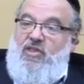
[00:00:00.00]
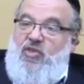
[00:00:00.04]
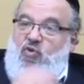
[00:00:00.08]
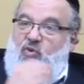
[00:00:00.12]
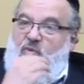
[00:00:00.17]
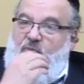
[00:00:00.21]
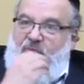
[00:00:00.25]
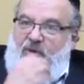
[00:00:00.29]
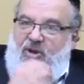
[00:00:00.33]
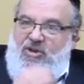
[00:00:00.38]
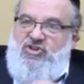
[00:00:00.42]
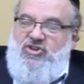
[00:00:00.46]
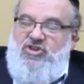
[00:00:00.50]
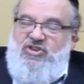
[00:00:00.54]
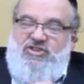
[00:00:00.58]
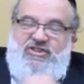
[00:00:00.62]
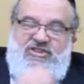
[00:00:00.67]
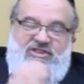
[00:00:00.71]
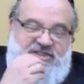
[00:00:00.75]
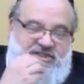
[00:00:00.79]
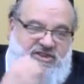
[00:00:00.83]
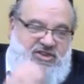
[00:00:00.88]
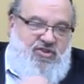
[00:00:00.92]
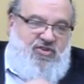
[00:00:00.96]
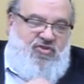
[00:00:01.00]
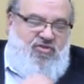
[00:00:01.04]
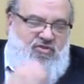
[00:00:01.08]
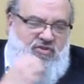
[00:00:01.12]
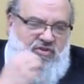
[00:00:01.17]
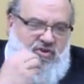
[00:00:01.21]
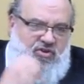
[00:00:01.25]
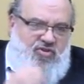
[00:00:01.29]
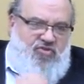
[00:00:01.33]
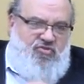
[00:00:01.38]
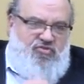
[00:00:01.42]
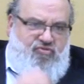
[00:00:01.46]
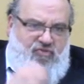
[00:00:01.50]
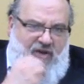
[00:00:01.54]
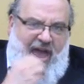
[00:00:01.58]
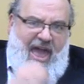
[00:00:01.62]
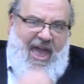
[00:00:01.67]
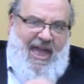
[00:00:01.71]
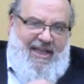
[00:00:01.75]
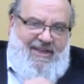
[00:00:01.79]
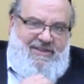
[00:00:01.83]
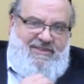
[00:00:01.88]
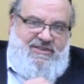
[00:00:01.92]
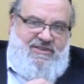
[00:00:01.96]
the Pashut's
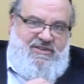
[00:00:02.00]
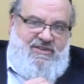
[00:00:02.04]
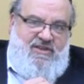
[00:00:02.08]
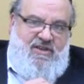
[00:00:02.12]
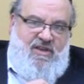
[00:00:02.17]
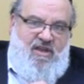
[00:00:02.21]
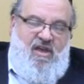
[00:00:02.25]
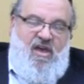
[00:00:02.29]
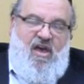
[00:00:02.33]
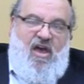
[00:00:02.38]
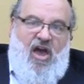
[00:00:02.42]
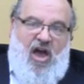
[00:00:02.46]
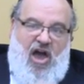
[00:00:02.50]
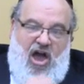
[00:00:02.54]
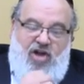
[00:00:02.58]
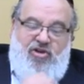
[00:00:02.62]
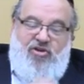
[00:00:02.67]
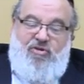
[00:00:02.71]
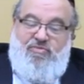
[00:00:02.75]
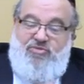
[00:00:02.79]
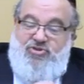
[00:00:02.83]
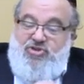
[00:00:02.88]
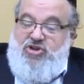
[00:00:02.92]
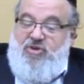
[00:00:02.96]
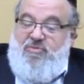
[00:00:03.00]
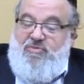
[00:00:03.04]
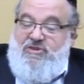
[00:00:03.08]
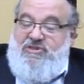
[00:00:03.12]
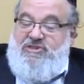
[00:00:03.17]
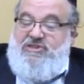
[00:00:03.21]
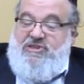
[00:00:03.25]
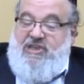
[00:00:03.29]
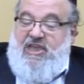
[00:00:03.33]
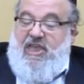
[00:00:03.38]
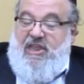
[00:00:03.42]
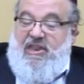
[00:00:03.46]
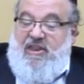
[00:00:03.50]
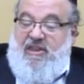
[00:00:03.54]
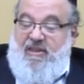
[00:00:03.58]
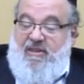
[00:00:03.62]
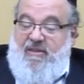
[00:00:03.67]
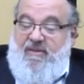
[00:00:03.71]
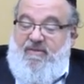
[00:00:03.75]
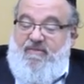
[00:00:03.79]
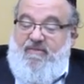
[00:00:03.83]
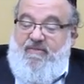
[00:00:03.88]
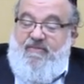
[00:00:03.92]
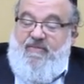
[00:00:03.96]
cracks on Reb Shimon's skin.
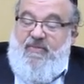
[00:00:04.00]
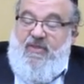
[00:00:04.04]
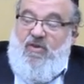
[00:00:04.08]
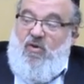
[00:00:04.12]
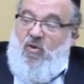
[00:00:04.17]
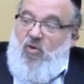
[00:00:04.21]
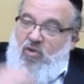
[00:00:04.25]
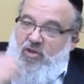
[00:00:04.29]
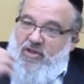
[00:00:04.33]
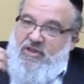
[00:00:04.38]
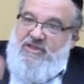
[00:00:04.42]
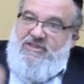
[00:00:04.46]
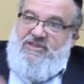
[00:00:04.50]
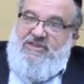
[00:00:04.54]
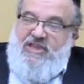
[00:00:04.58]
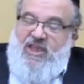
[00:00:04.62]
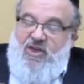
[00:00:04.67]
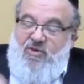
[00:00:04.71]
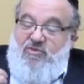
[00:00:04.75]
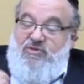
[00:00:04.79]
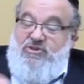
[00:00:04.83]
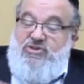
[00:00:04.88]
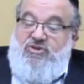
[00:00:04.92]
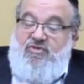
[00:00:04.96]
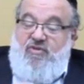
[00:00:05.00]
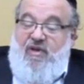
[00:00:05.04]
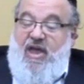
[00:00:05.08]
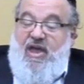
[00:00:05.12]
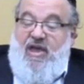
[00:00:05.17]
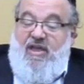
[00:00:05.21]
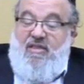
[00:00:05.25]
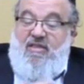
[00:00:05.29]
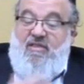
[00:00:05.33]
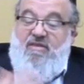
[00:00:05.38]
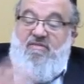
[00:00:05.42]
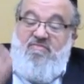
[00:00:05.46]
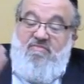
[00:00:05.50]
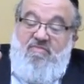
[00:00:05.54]
All his skin was cracked.